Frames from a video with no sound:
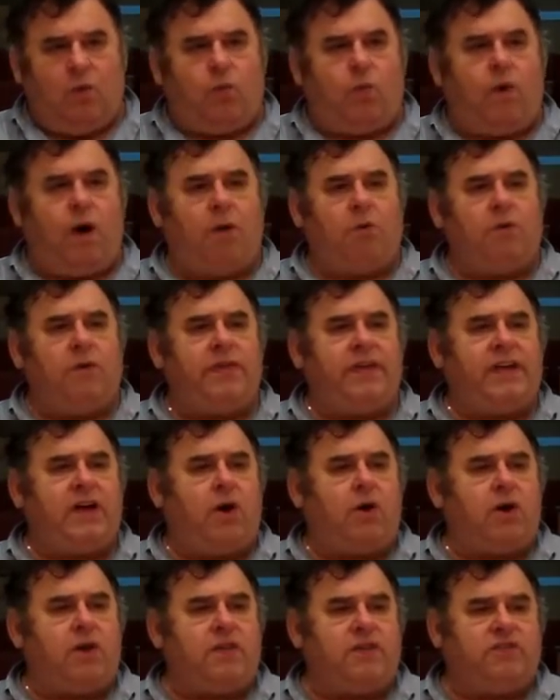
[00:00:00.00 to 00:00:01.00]
Why will they
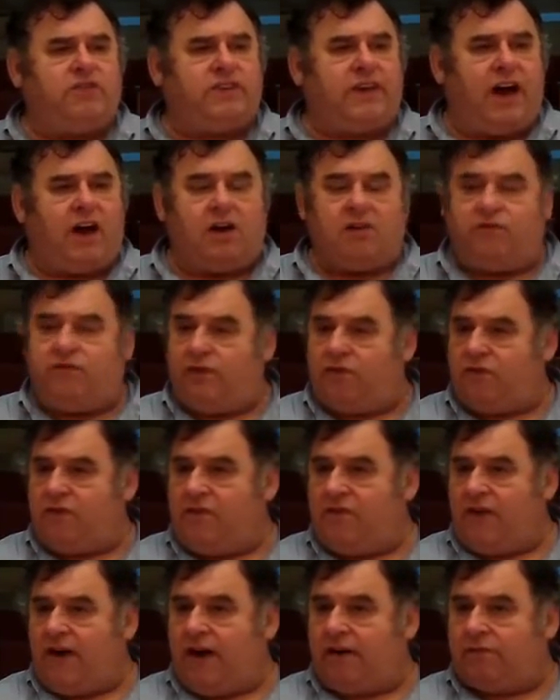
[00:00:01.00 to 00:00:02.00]
go to these counterfeit
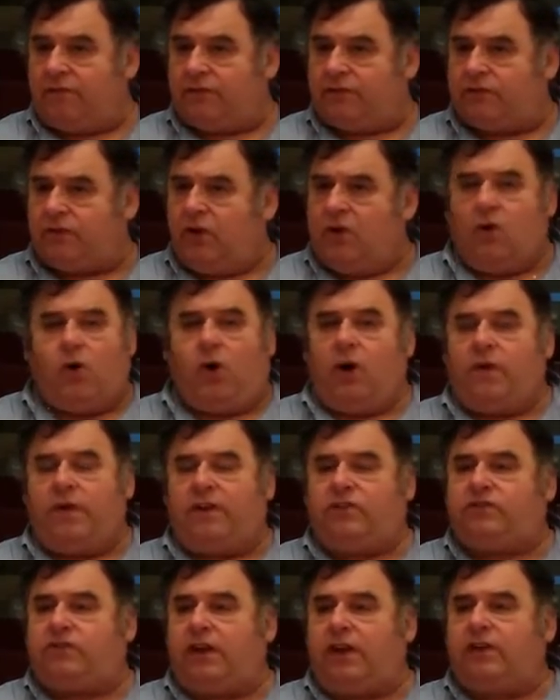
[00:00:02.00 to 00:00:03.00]
revivals? All
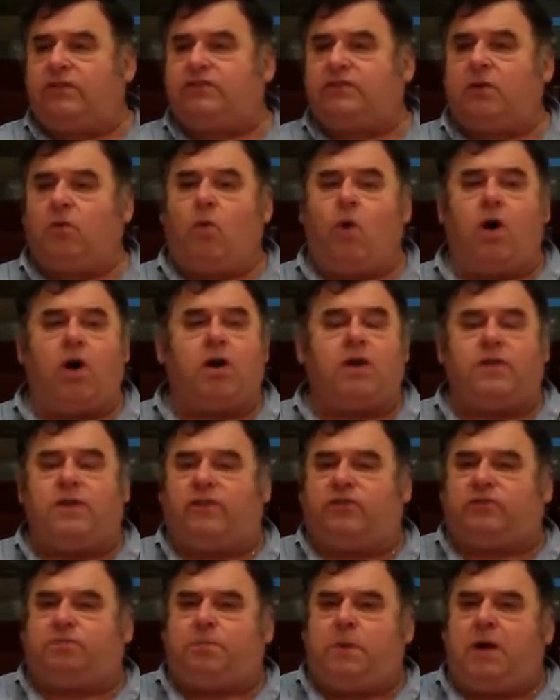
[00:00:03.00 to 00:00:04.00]
they see is the water,
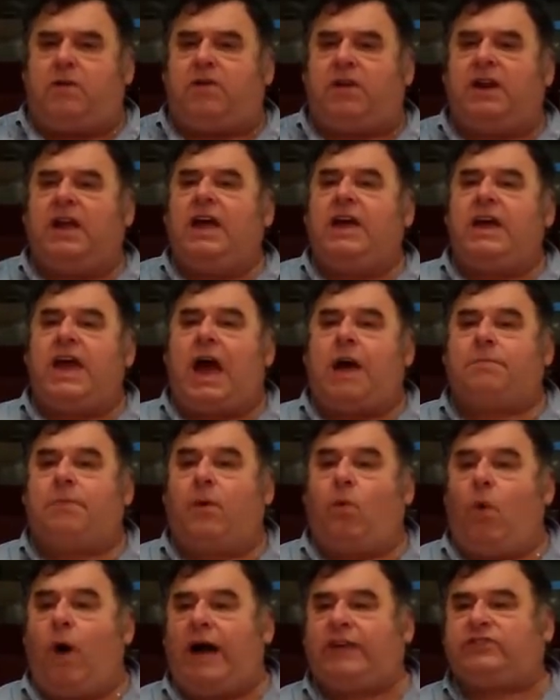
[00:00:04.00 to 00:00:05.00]
the Spirit. Yeah,
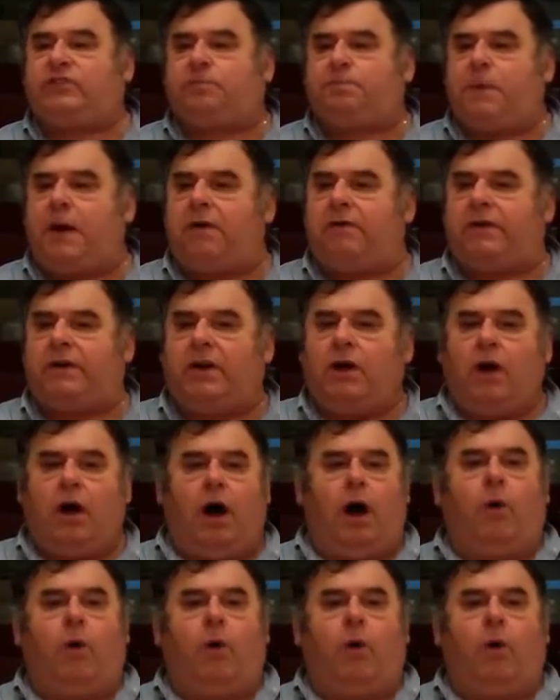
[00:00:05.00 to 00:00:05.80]
but what Spirit?